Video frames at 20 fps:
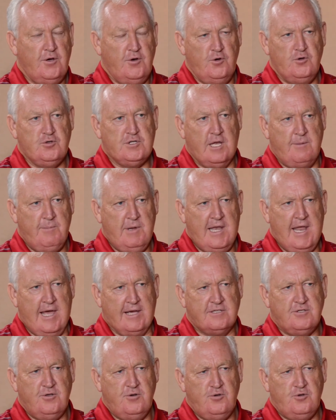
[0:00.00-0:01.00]
Who's going to be
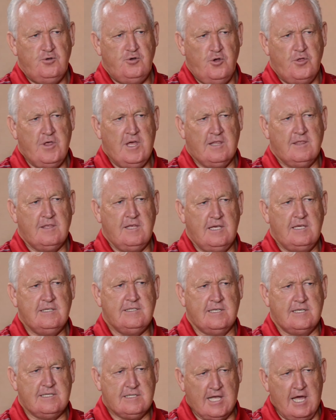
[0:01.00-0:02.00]
next? Who do you think
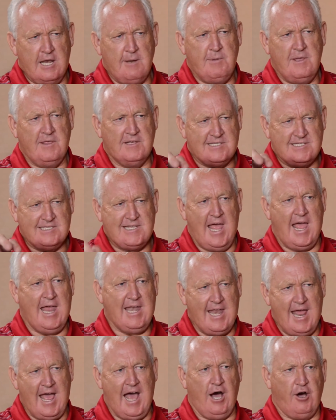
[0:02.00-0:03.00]
is this going to be the
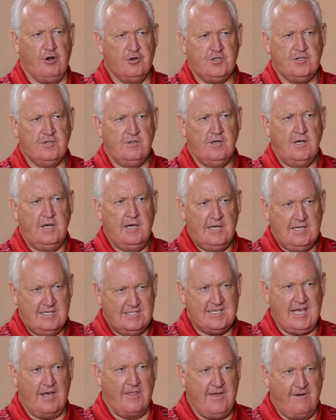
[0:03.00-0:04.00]
standout
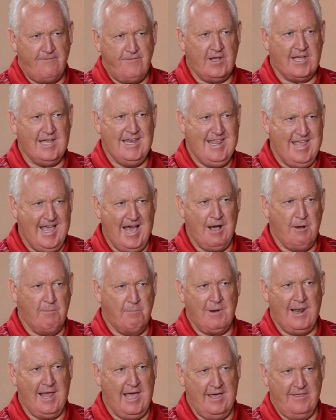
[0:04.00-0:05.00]
South African young
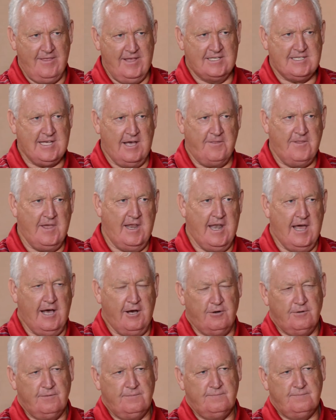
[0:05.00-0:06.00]
player that's out there now?